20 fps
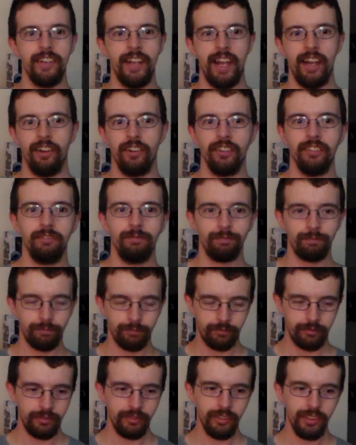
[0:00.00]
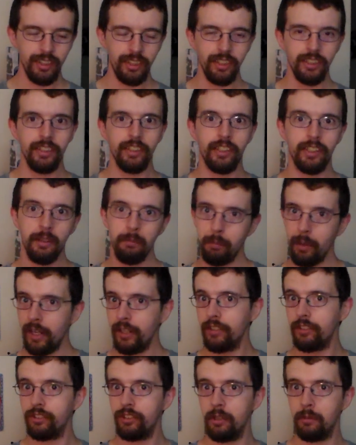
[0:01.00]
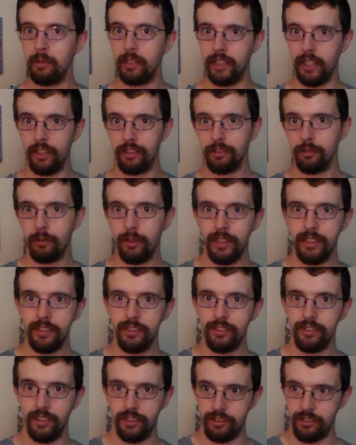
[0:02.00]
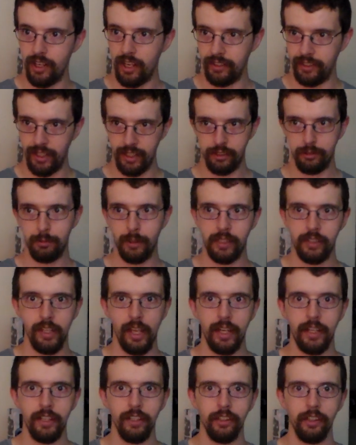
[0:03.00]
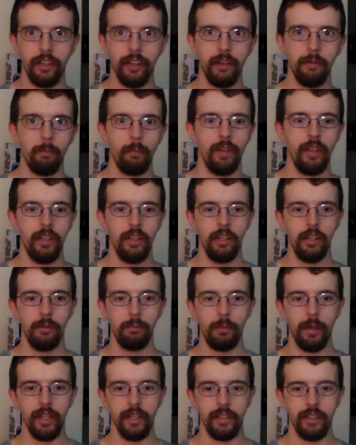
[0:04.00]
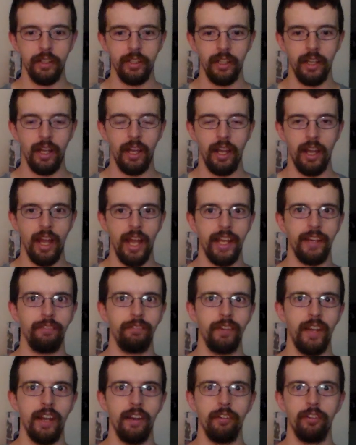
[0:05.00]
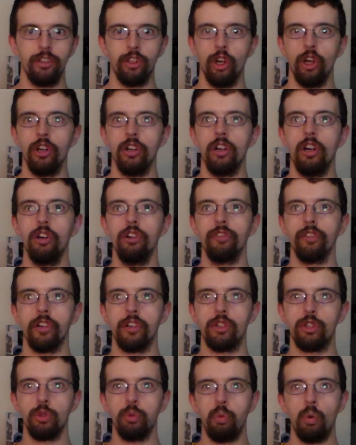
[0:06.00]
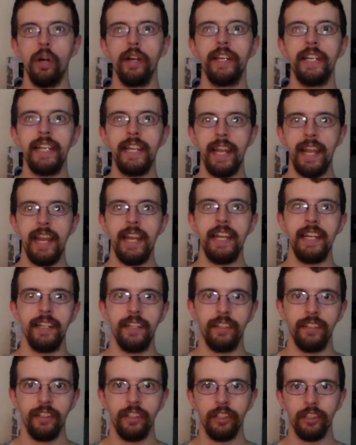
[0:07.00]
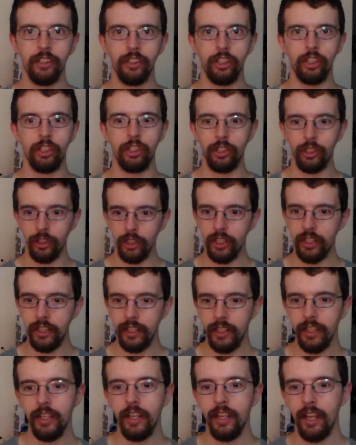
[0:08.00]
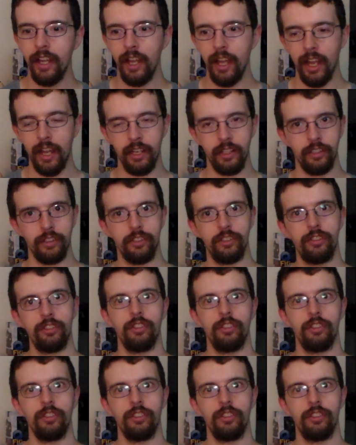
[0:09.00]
Now, compared to some of the other ones, it's not that spectacular, but I found over 28 good and